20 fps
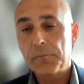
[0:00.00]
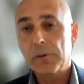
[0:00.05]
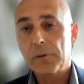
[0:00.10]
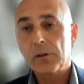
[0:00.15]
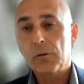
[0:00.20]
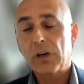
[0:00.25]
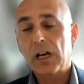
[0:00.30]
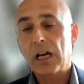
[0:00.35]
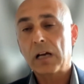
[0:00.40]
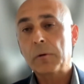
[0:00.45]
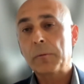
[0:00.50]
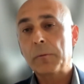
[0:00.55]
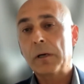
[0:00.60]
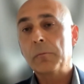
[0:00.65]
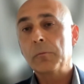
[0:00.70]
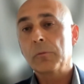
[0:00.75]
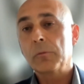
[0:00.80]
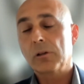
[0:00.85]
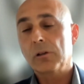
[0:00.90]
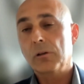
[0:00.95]
where I'm a
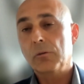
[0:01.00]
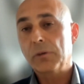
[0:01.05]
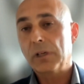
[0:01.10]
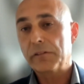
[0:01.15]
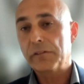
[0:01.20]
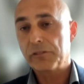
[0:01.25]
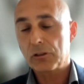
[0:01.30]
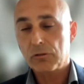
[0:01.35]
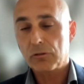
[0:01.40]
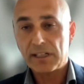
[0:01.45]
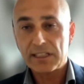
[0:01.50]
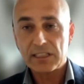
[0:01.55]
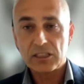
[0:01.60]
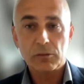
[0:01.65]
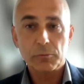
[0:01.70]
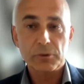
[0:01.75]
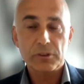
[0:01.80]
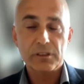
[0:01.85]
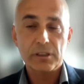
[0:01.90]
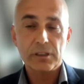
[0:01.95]
member, we have a trust
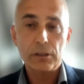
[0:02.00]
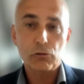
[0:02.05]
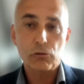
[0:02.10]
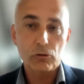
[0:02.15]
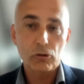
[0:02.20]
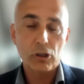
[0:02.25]
reputation